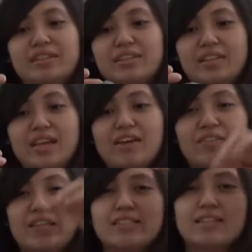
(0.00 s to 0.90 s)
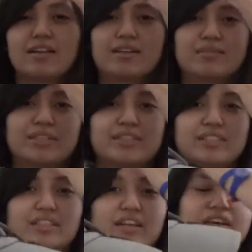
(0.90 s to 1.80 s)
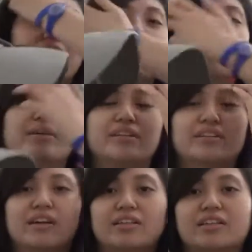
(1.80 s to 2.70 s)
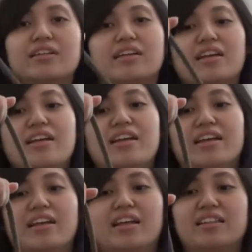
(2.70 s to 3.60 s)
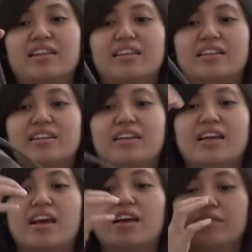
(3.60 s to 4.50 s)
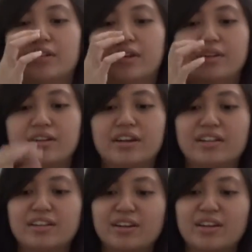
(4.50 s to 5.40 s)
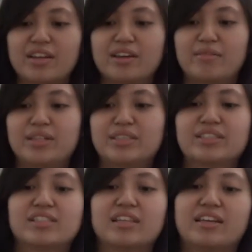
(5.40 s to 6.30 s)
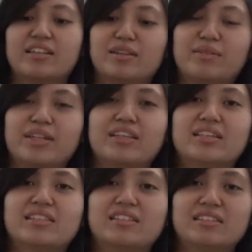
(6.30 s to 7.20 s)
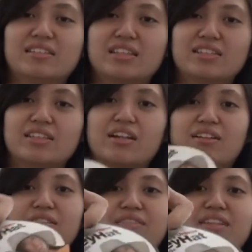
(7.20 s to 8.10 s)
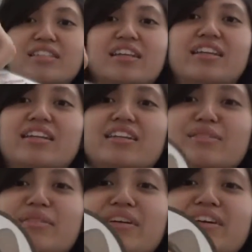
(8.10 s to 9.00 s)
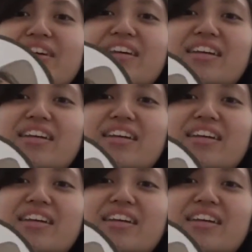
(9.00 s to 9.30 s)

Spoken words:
this color, which is like a green color, and then they have another color, which is like what this color of this lady is wearing.